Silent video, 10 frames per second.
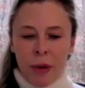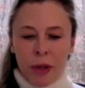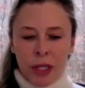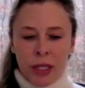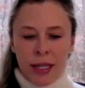
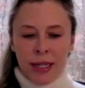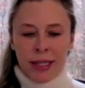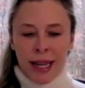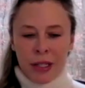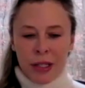Emotions
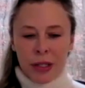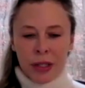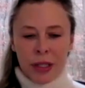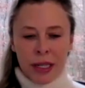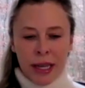and
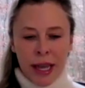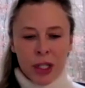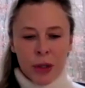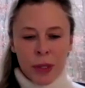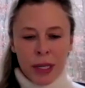Intentional
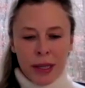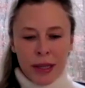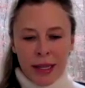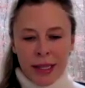Engagement